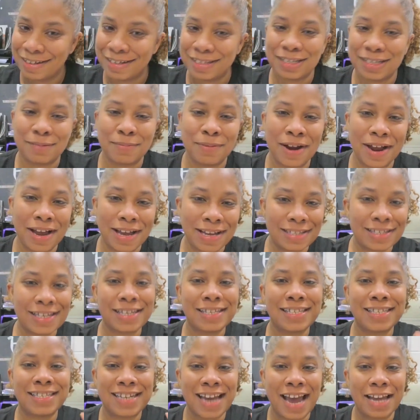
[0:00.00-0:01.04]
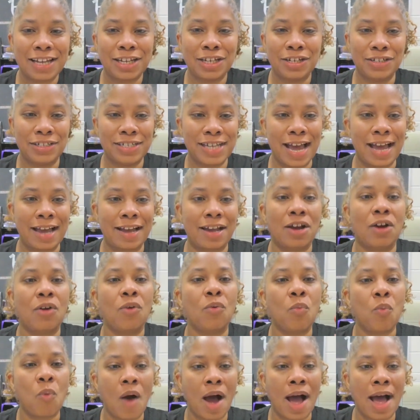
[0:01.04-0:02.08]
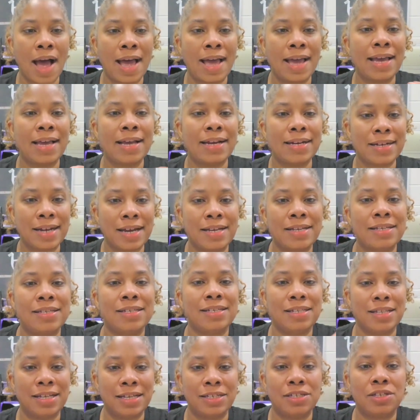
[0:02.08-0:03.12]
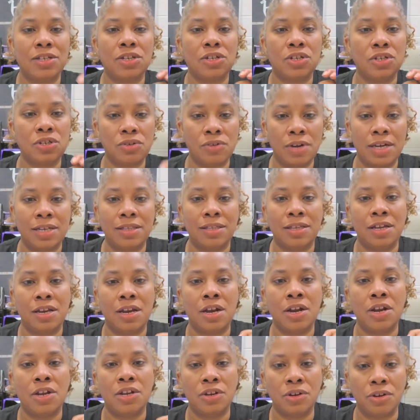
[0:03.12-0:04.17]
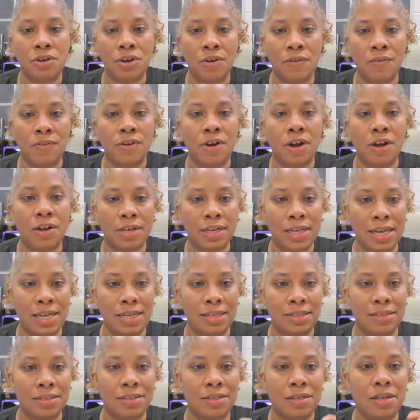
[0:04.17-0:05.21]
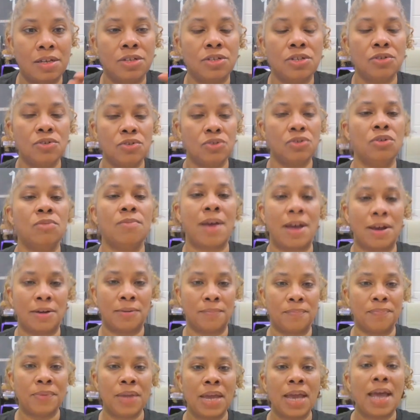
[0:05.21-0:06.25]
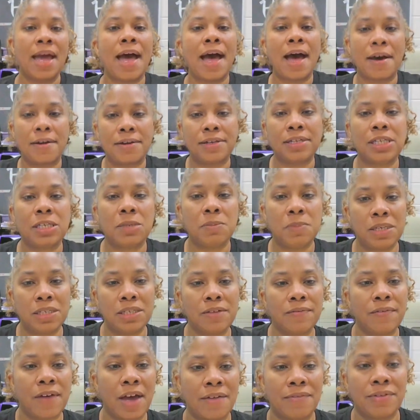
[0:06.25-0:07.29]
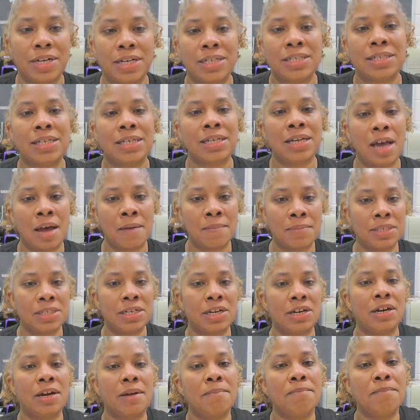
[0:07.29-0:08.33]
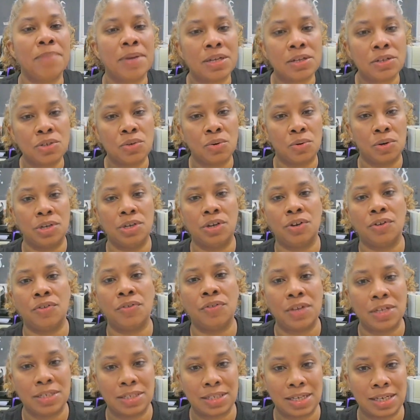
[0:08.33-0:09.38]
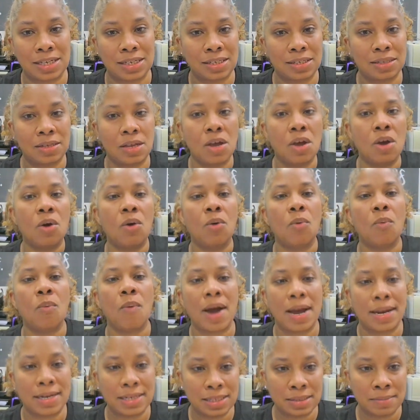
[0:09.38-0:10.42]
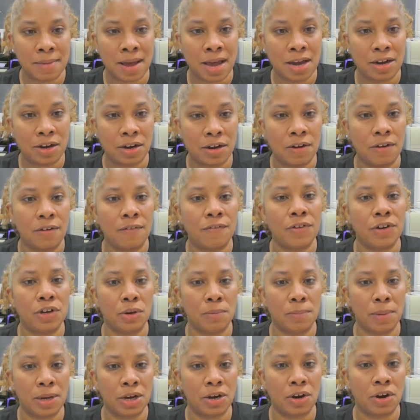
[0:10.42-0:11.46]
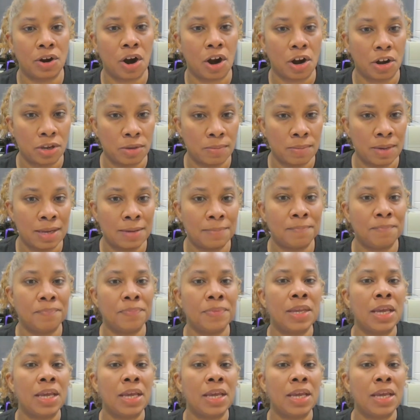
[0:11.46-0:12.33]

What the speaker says: surprise, stack your deck. Why does this strengthen your overall case? So zoom out. How does this piece of evidence and commentary build toward your thesis? Why does it matter for your bigger argument?